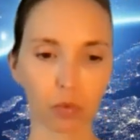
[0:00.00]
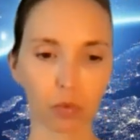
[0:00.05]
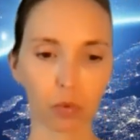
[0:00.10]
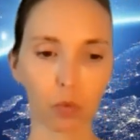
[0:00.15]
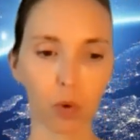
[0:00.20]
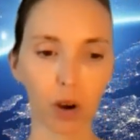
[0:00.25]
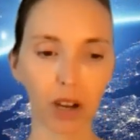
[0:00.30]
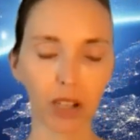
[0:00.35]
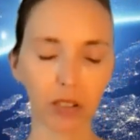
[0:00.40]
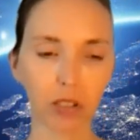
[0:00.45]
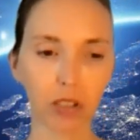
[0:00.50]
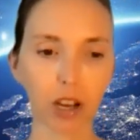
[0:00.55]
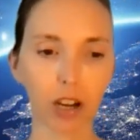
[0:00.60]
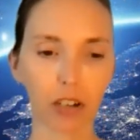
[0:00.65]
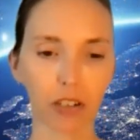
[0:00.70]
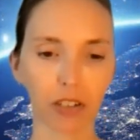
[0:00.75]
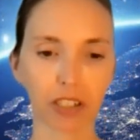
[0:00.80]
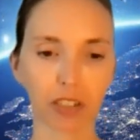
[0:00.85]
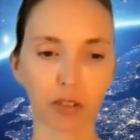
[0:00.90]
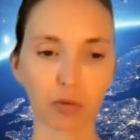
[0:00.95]
what
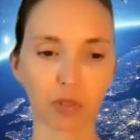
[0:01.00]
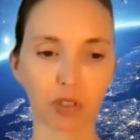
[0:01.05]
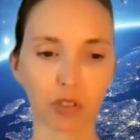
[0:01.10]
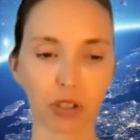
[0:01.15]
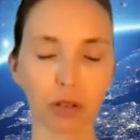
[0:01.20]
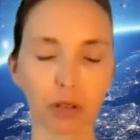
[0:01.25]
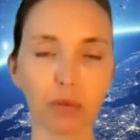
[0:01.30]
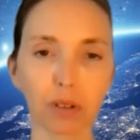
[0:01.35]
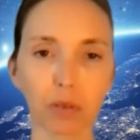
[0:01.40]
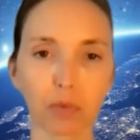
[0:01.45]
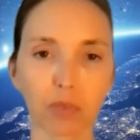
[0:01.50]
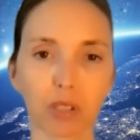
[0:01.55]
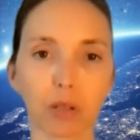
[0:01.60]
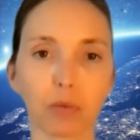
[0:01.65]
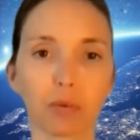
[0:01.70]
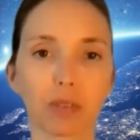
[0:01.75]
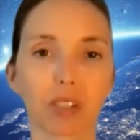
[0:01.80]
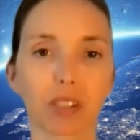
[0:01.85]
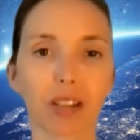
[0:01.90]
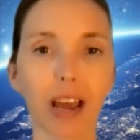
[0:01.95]
Socrates was doing was
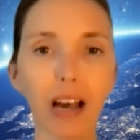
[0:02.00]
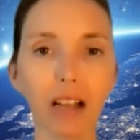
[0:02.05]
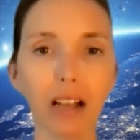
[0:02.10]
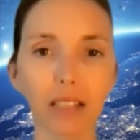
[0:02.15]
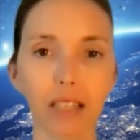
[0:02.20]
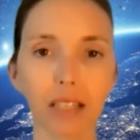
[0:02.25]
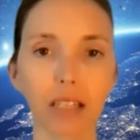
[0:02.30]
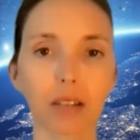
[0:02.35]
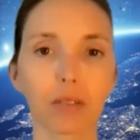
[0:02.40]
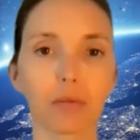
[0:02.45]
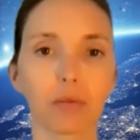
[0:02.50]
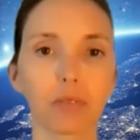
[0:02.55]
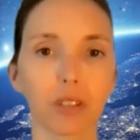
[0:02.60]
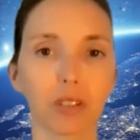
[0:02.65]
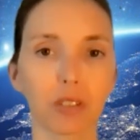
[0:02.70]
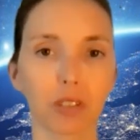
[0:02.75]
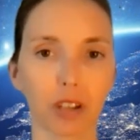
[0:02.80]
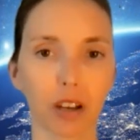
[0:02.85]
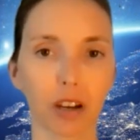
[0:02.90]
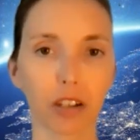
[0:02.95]
he was telling
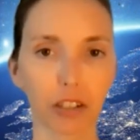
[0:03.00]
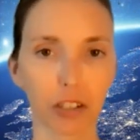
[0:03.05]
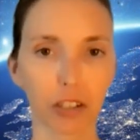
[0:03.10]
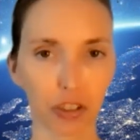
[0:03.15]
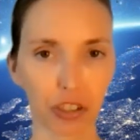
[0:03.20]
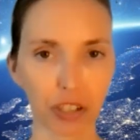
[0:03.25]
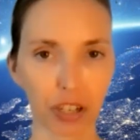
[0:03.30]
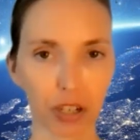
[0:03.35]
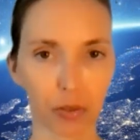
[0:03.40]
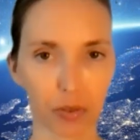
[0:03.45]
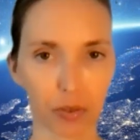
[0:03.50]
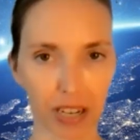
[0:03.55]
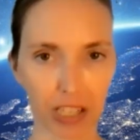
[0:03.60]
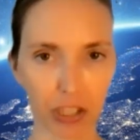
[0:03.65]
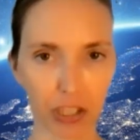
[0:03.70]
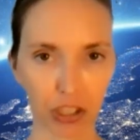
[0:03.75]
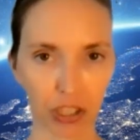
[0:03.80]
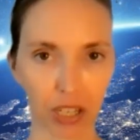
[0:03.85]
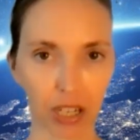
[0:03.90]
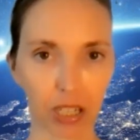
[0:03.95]
this younger
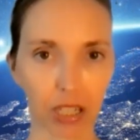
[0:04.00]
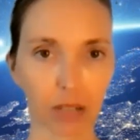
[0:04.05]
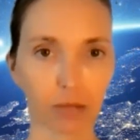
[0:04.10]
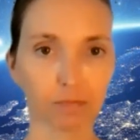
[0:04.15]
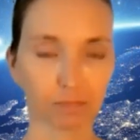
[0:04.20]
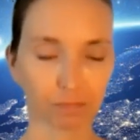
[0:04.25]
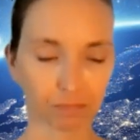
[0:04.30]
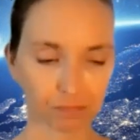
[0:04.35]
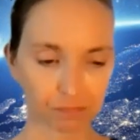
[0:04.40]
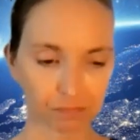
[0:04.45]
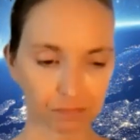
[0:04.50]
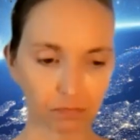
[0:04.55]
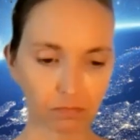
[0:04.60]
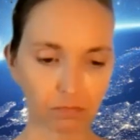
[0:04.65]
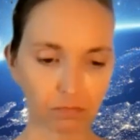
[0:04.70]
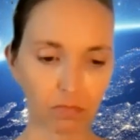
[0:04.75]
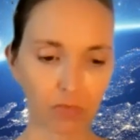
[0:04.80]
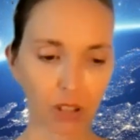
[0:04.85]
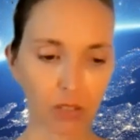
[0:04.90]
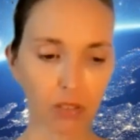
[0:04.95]
generation
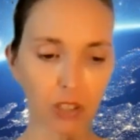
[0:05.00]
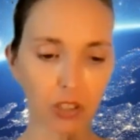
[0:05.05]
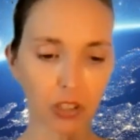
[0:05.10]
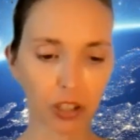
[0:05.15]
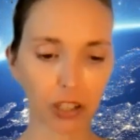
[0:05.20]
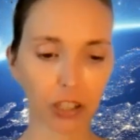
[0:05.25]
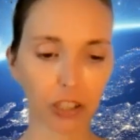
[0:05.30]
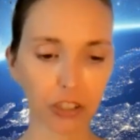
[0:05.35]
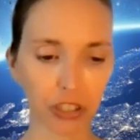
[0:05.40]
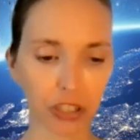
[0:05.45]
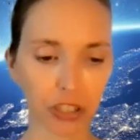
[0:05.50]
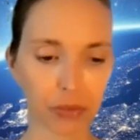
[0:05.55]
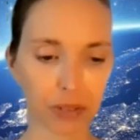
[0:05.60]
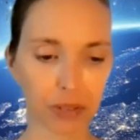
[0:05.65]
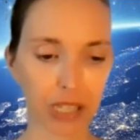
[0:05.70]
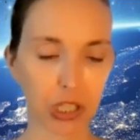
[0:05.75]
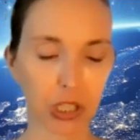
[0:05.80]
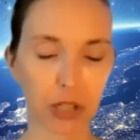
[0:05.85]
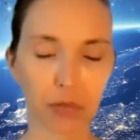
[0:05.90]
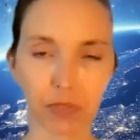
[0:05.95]

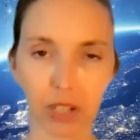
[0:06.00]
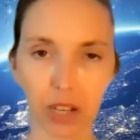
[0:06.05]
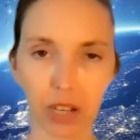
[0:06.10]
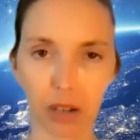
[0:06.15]
of